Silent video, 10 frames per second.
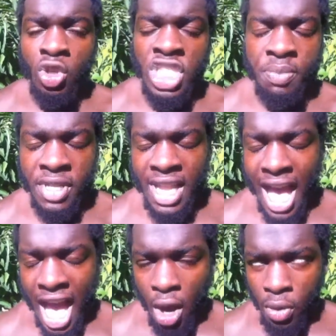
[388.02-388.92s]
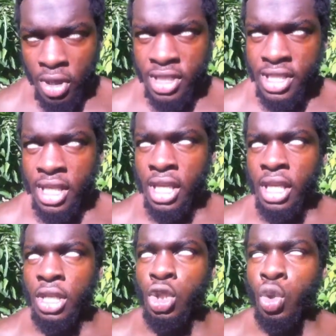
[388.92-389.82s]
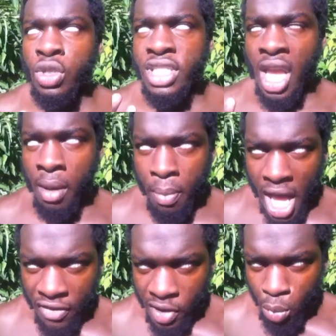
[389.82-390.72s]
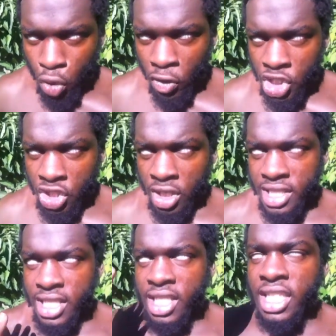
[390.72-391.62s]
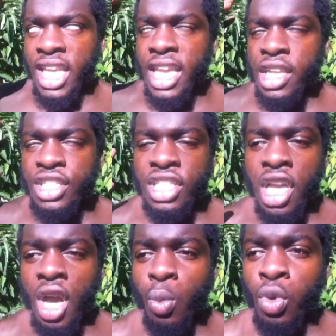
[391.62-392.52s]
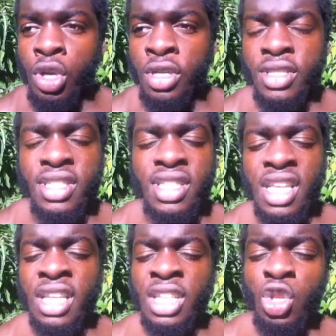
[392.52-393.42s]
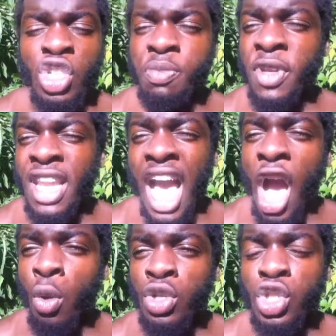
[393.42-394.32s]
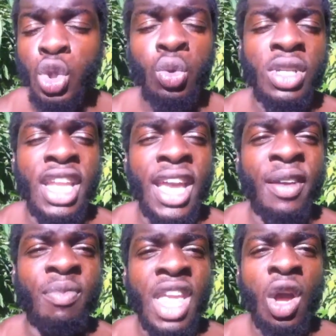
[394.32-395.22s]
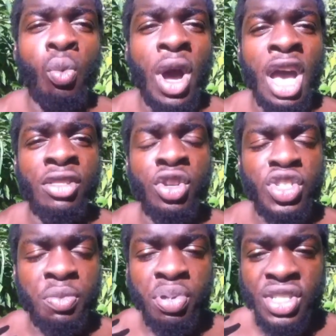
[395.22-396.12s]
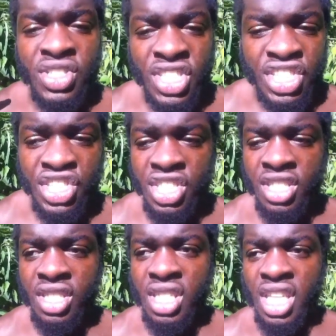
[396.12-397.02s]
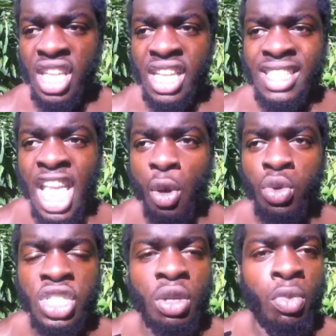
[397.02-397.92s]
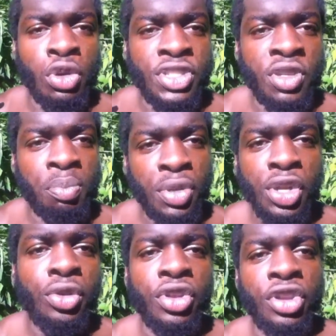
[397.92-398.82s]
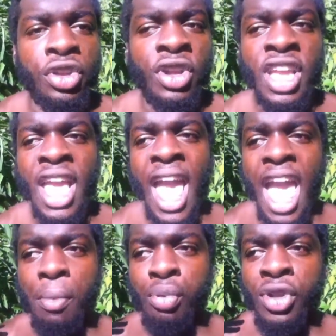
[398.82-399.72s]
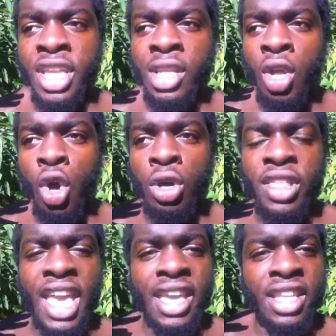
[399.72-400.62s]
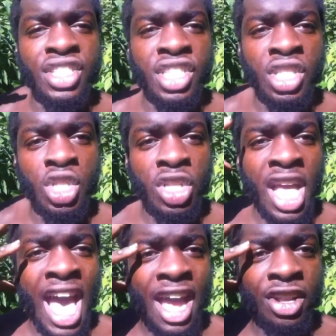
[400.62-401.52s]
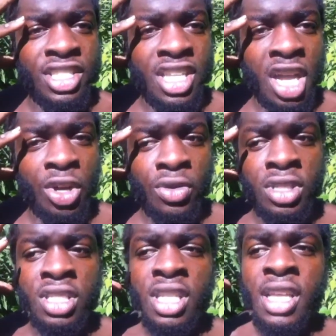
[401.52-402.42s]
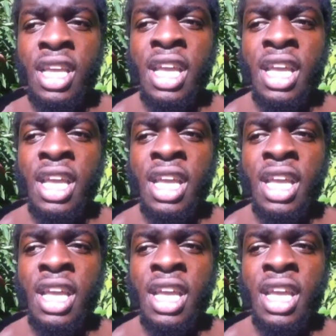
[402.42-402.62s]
They'll spend hours doing Shambhavi Mudra, sending the energy upwards. They'll spend hours doing that while there's a position that was the most superior at bringing all the energy to the higher chakras,